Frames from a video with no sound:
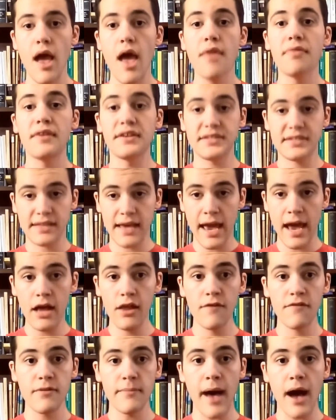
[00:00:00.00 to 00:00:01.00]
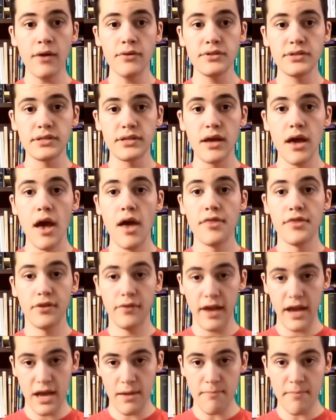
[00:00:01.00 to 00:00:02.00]
the scale of the mouse, the
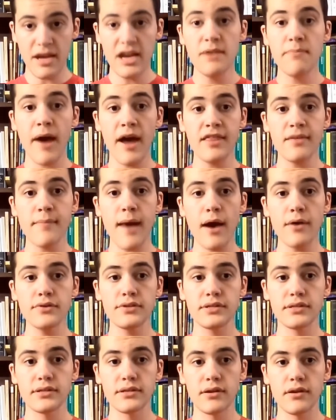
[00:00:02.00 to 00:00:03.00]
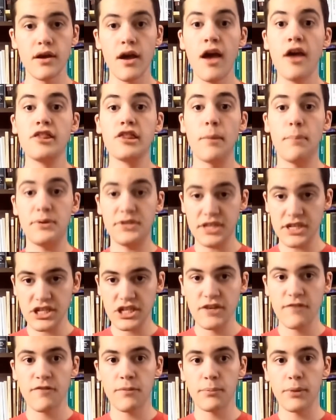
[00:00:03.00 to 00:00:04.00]
light emitted by the mouse, the position
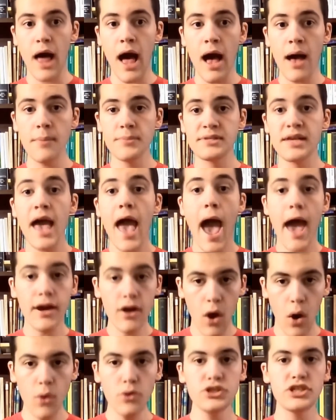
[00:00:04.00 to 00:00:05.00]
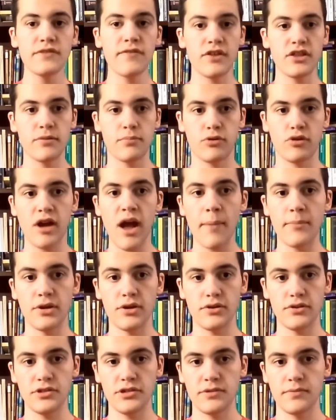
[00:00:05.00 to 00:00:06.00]
of the blobs, and a host of other
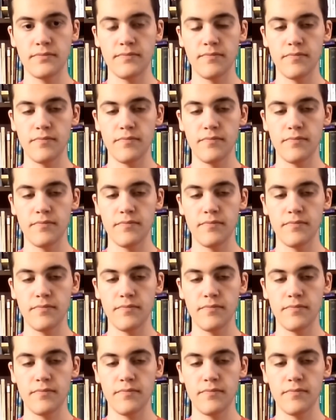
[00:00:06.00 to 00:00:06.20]
parameters.